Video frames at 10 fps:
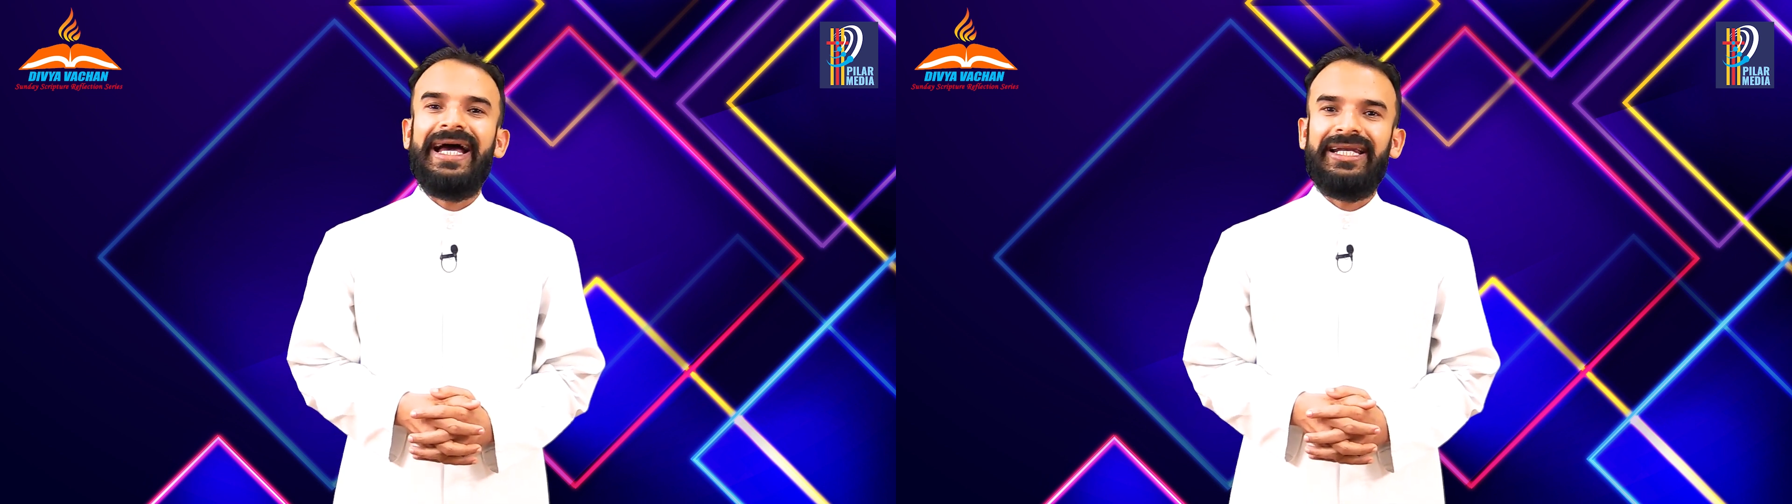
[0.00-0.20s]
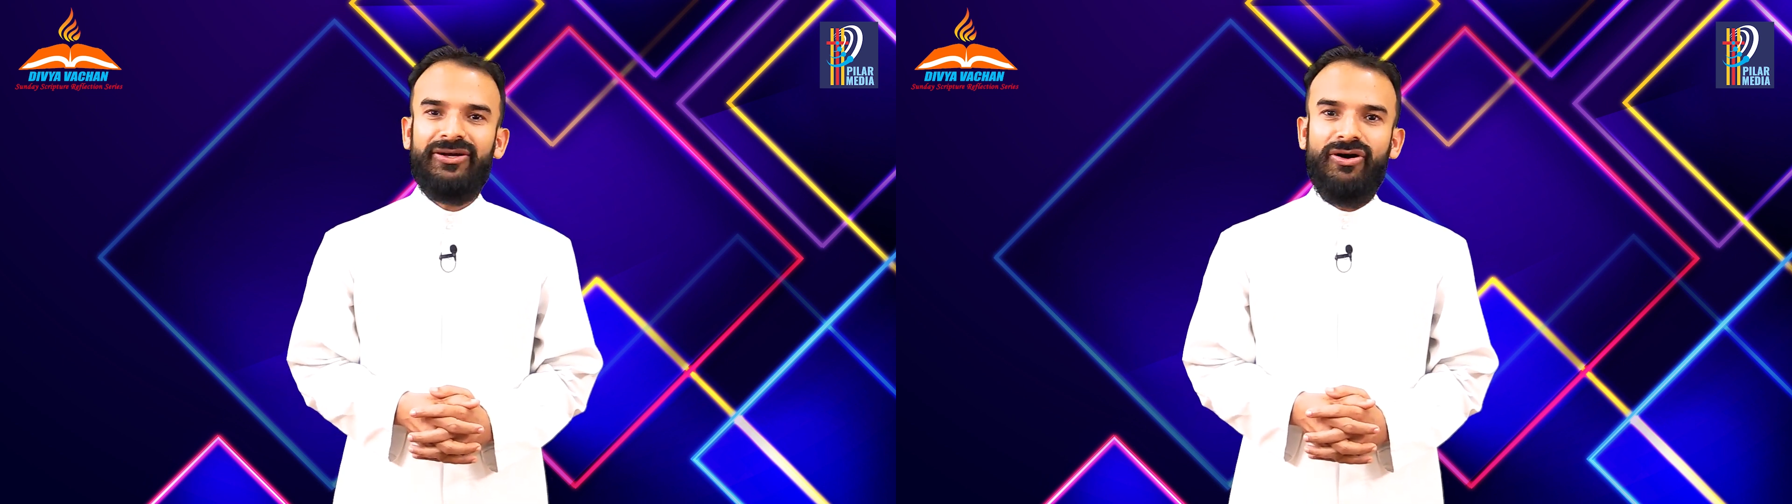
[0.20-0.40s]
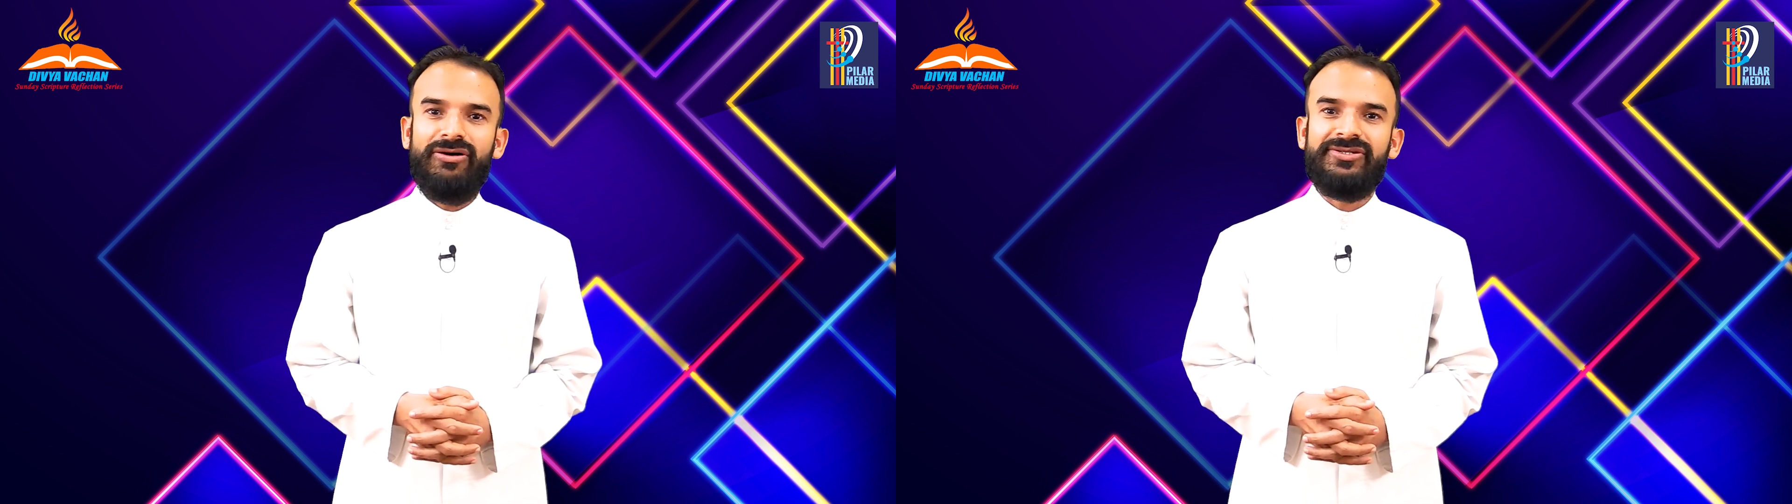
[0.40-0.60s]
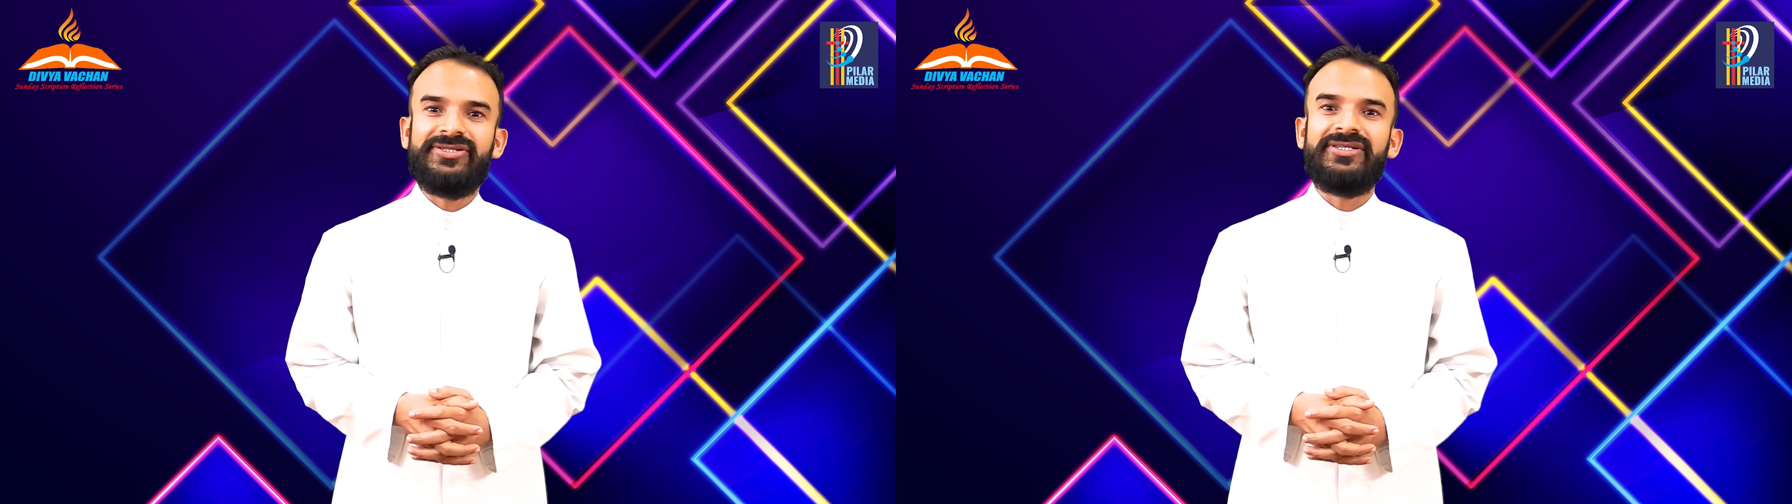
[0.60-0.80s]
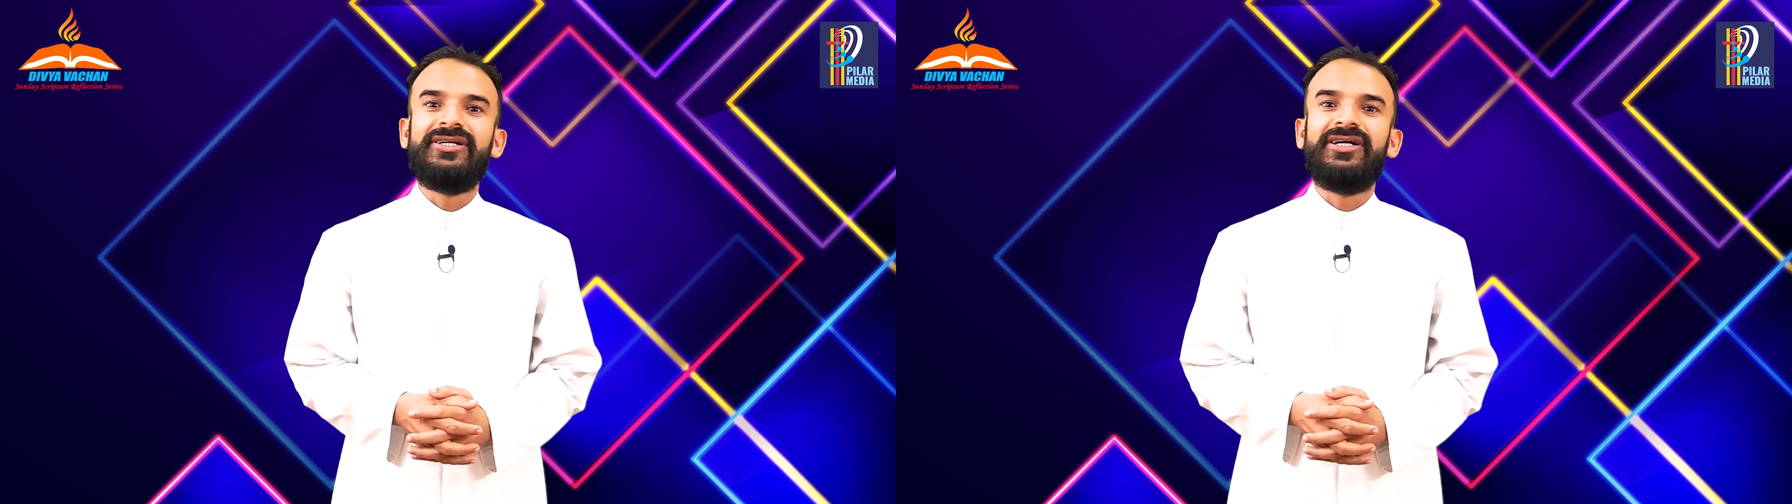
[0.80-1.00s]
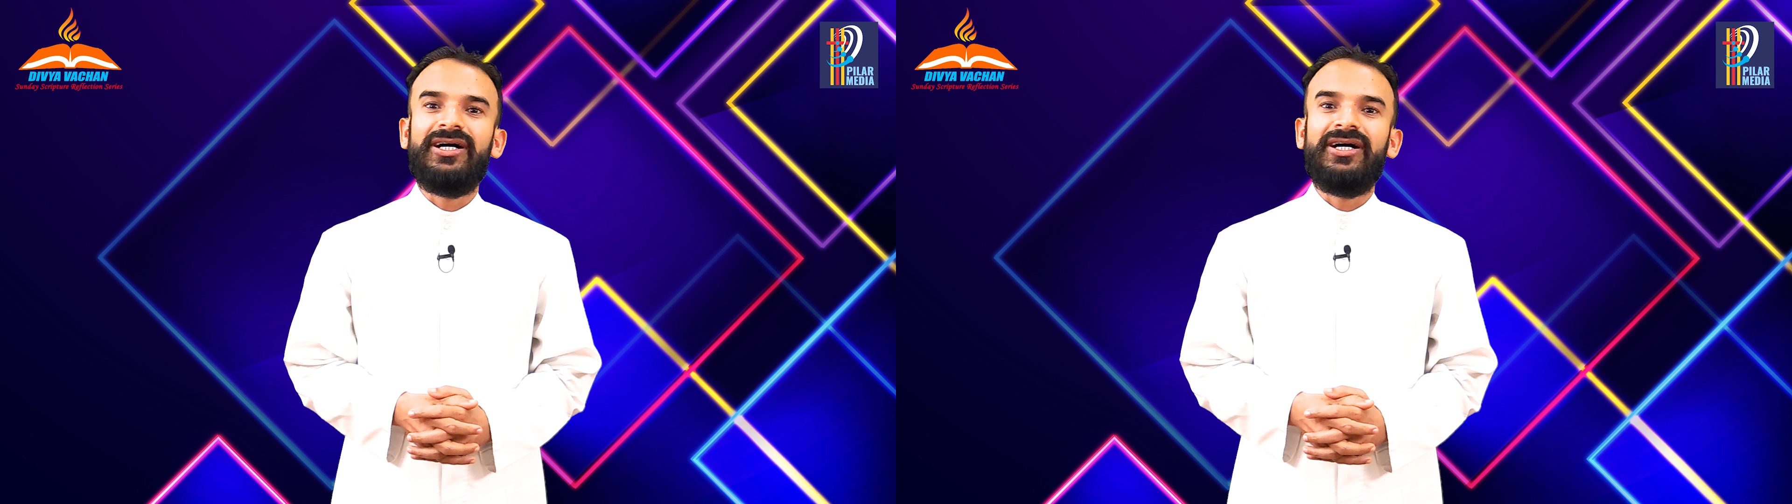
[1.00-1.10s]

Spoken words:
and God's